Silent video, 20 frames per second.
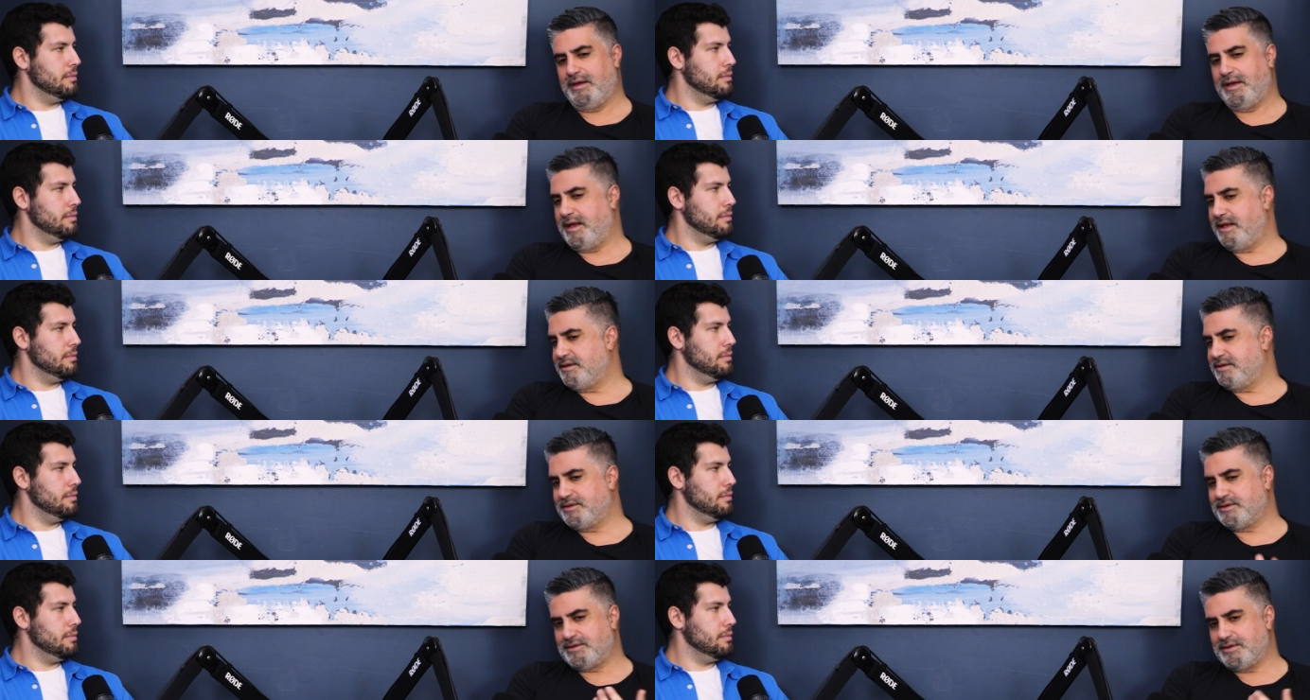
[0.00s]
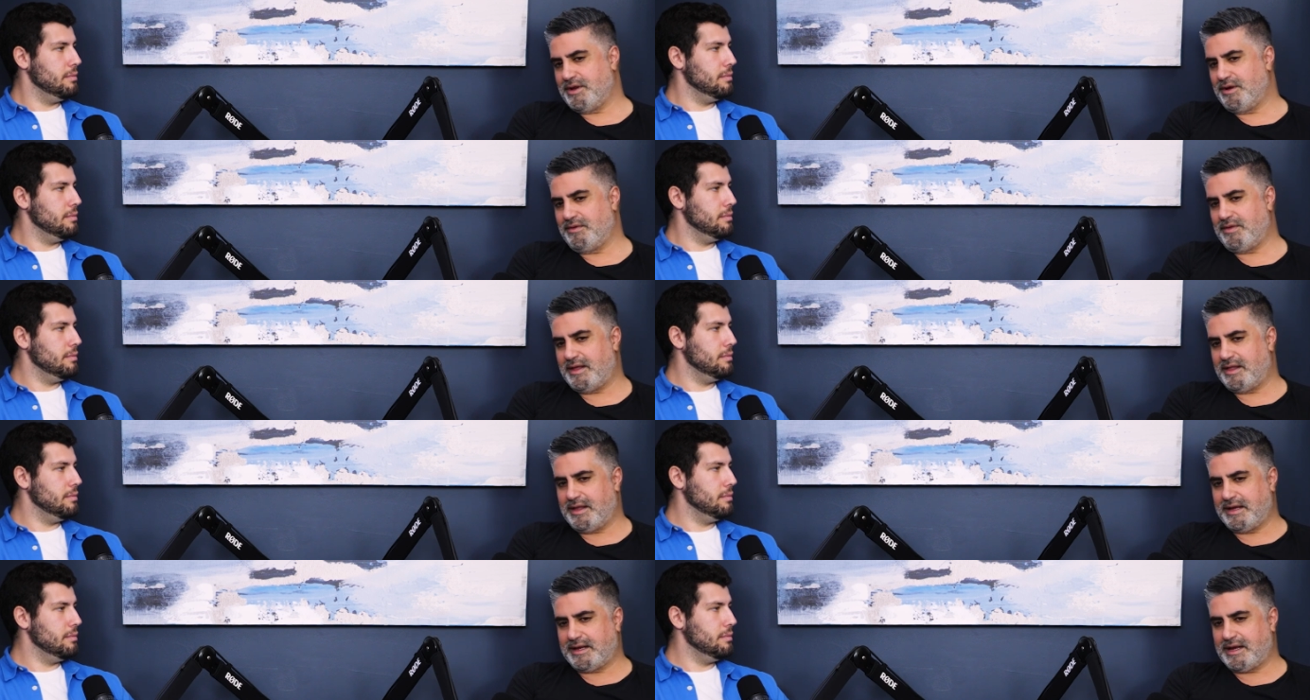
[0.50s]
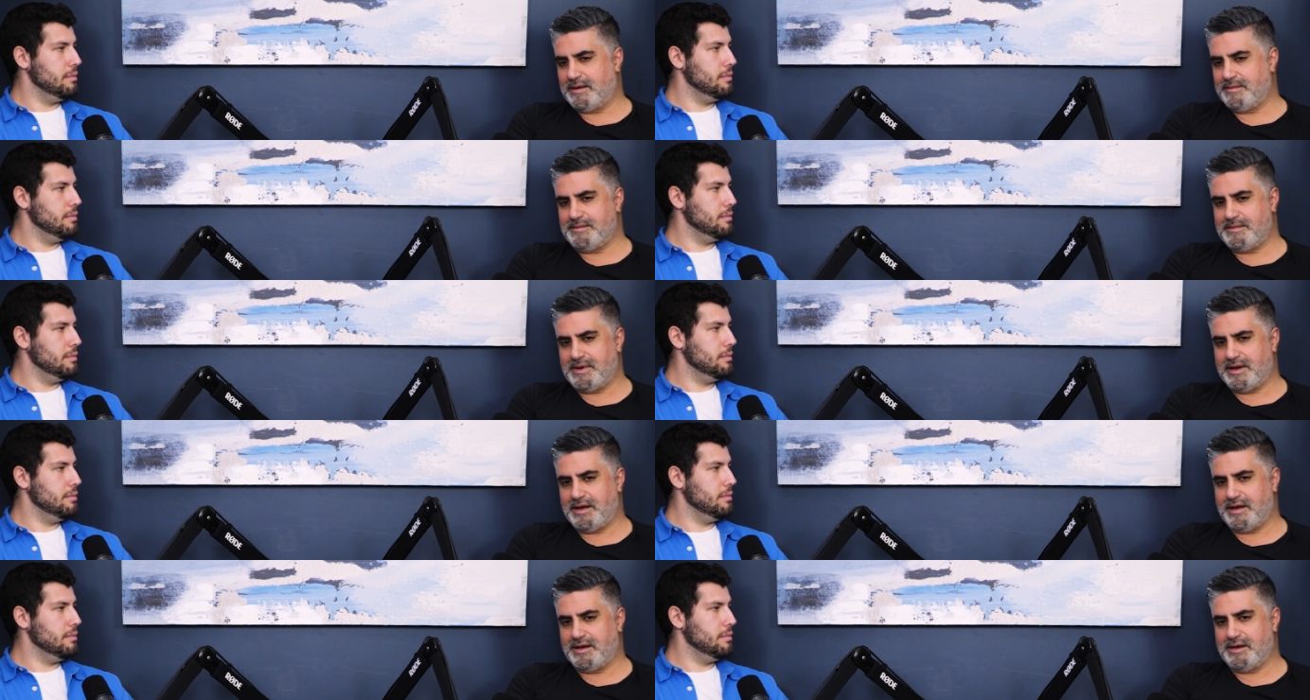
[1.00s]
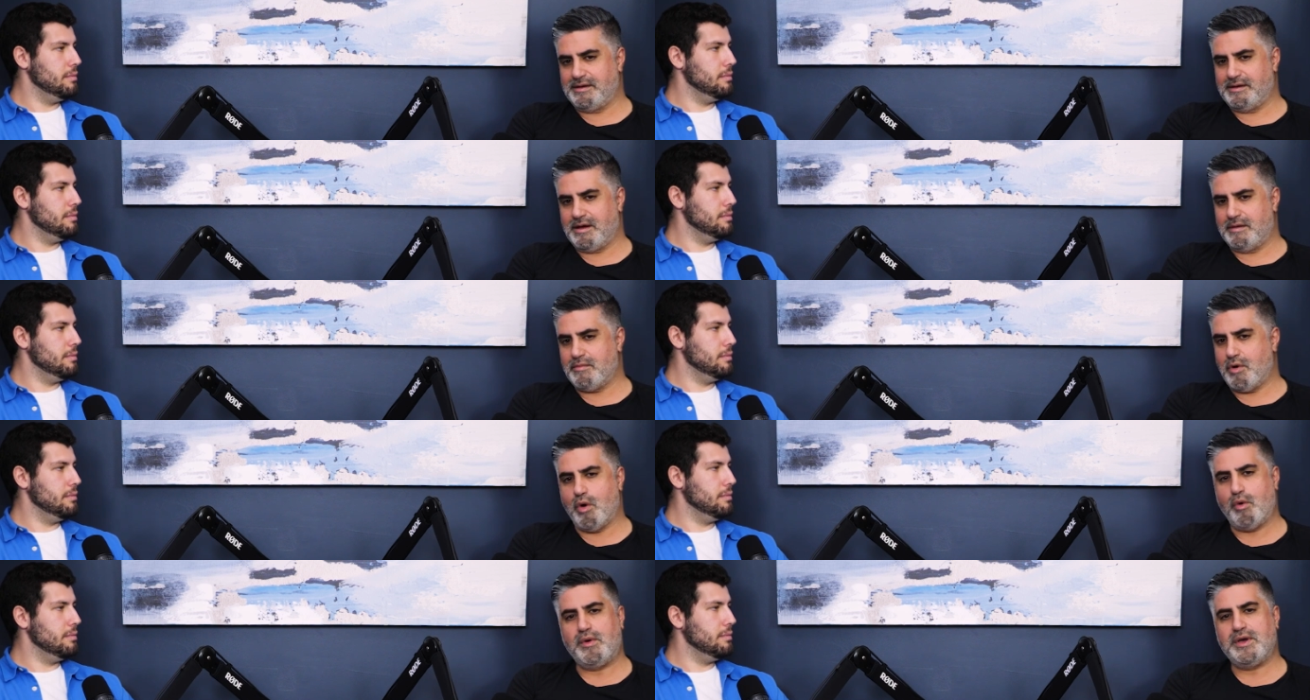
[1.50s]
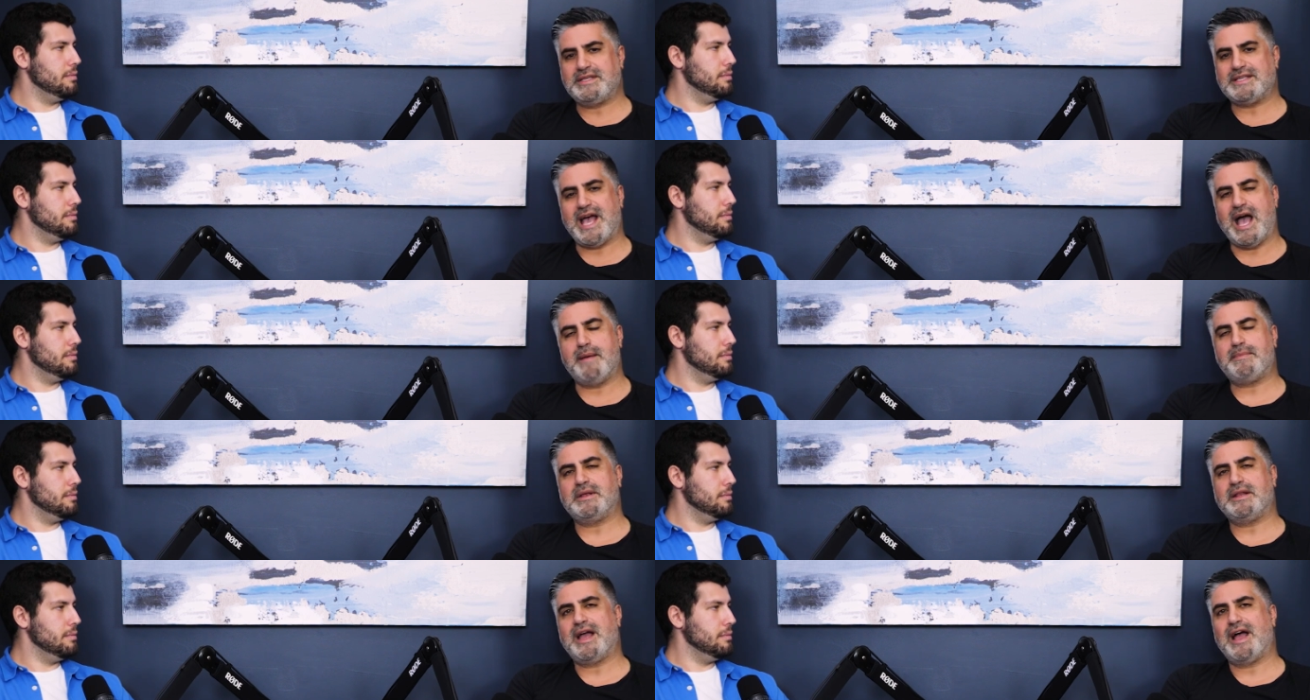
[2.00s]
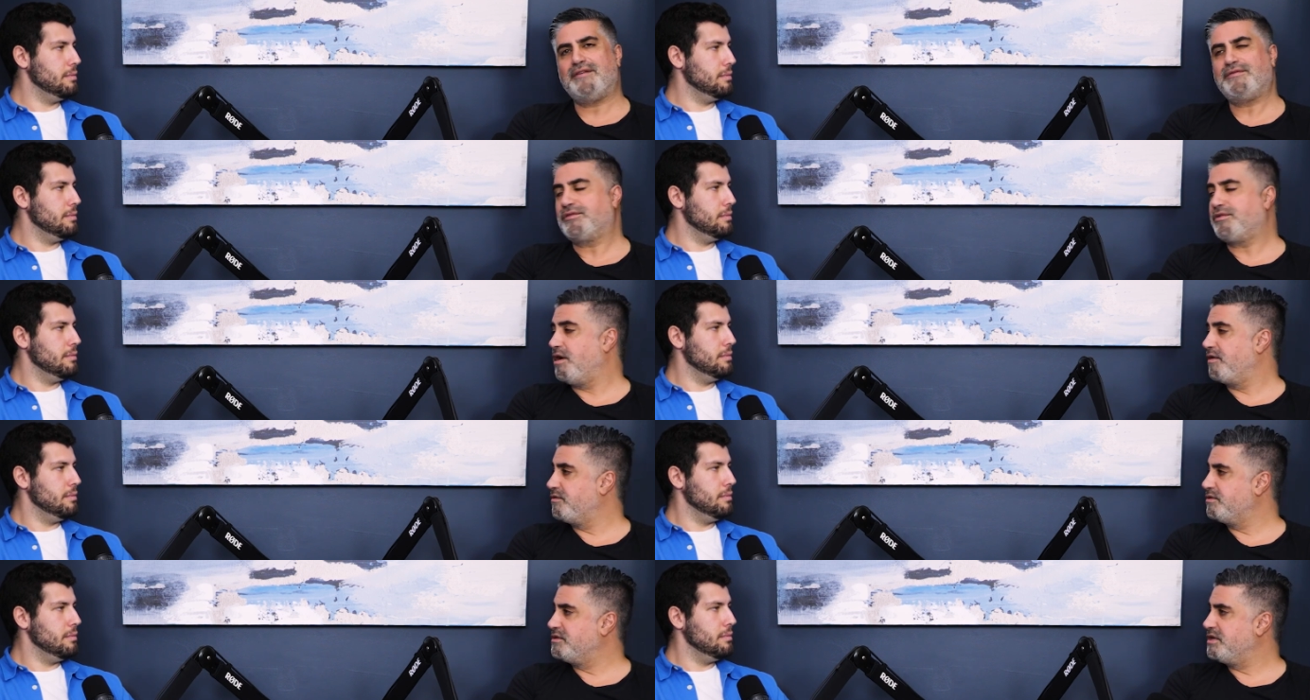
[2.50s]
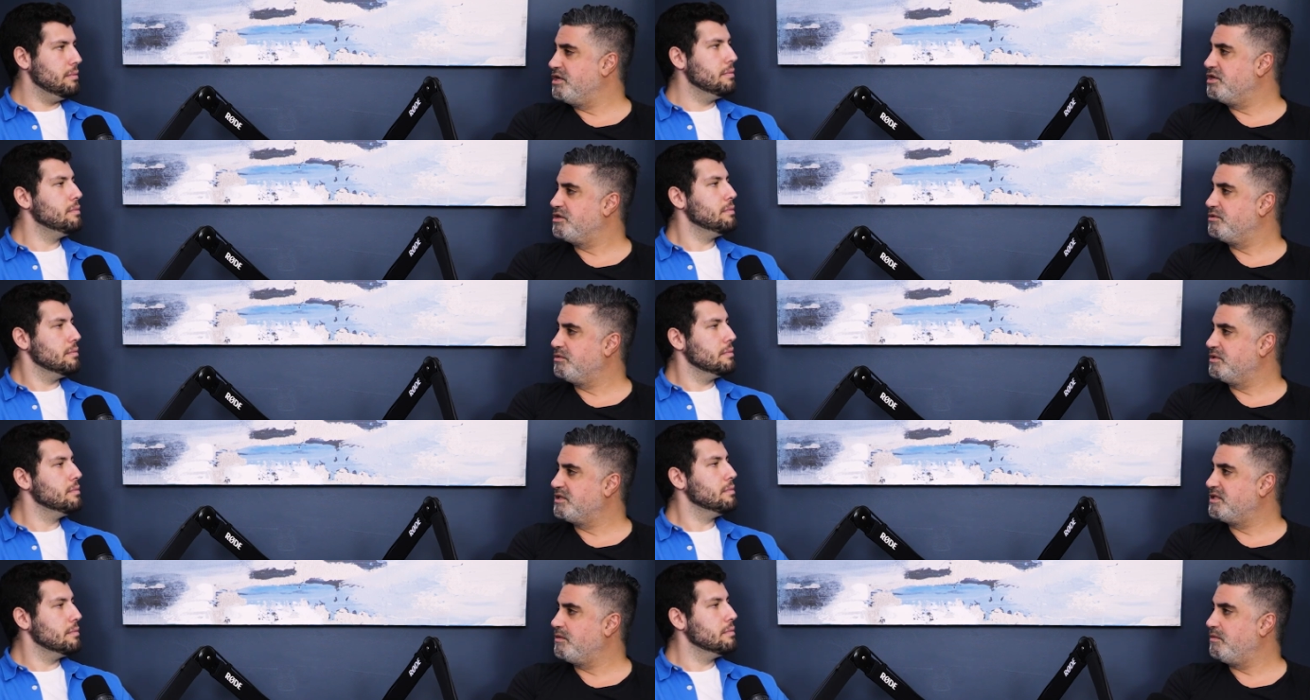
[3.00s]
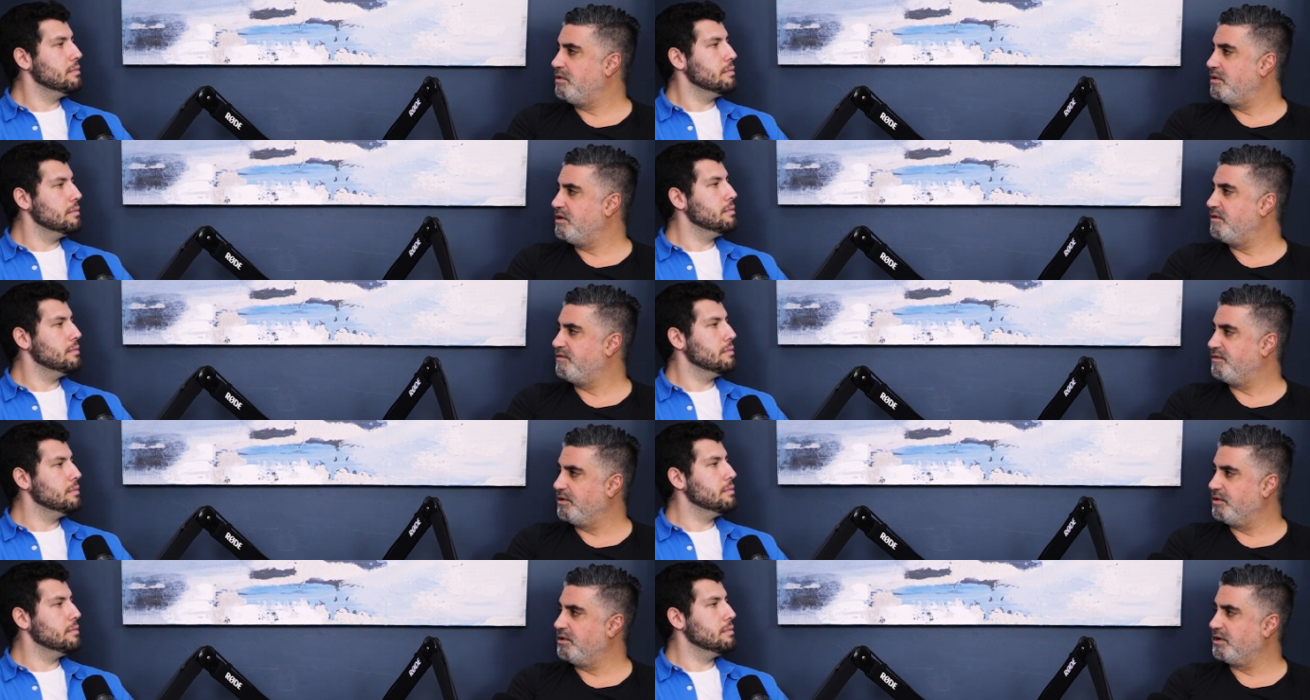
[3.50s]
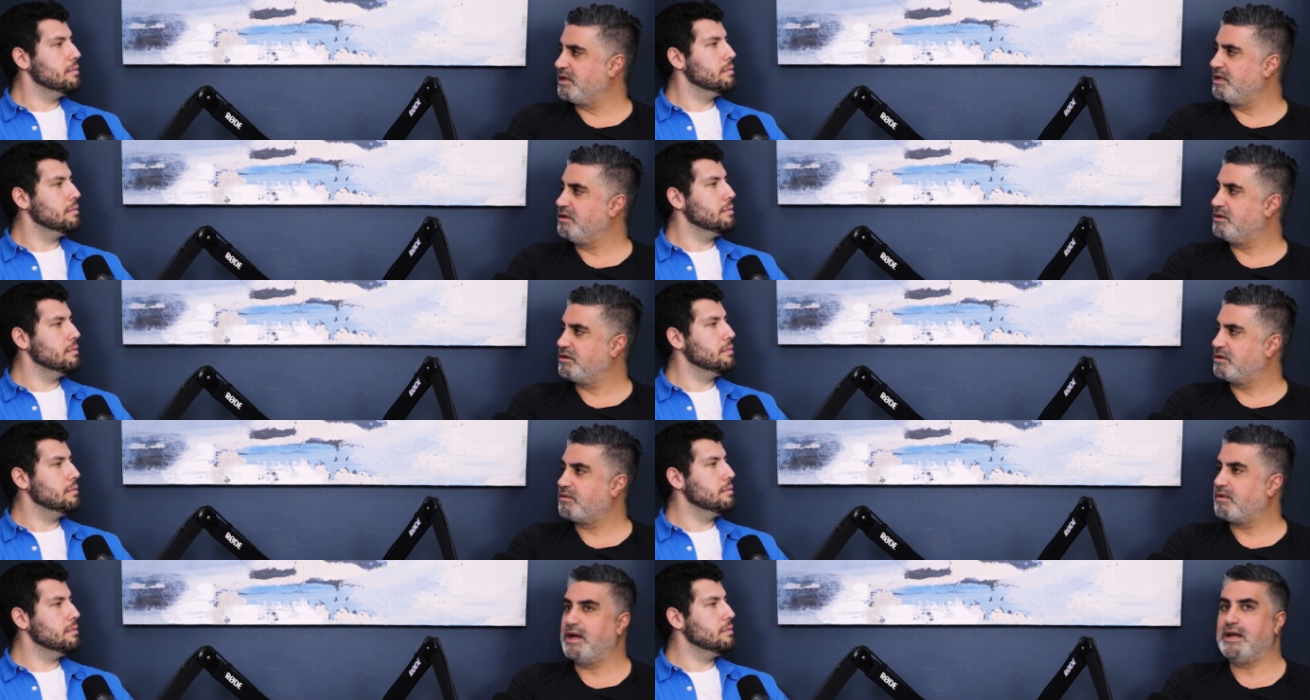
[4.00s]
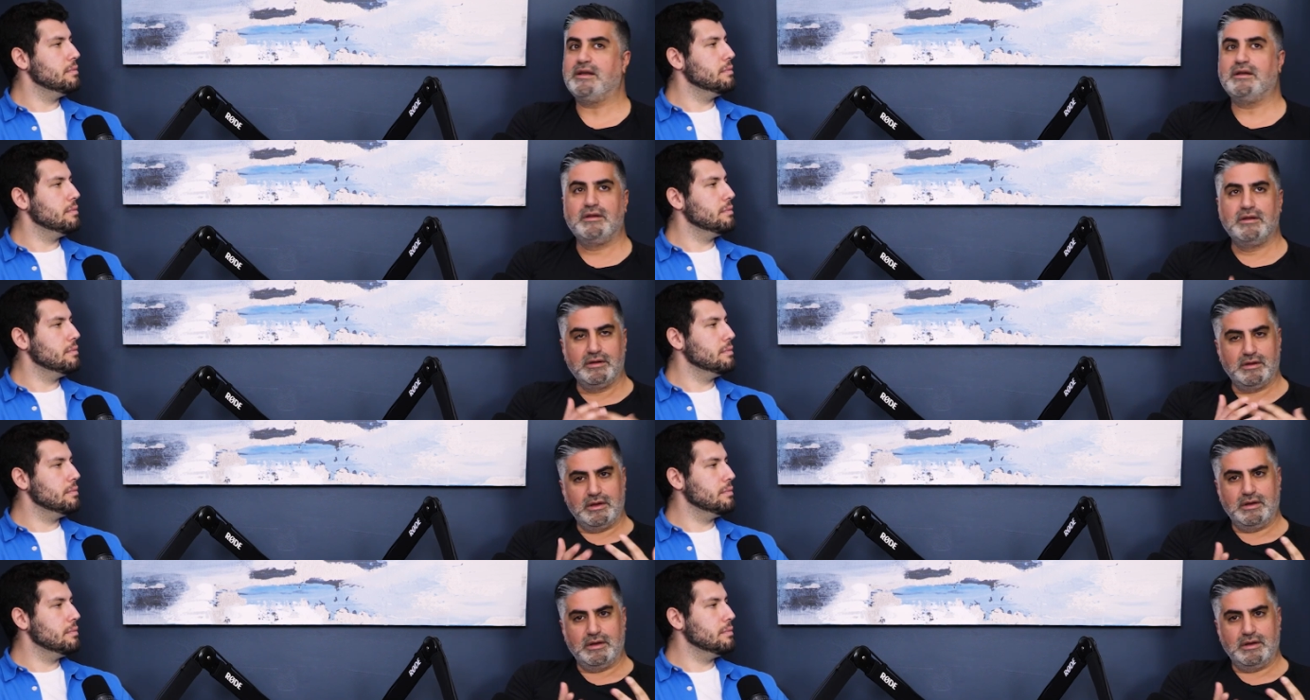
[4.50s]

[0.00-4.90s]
Speaker 1: and just know that like I'm uh, I'm always happy to have a conversation with someone if they're looking to create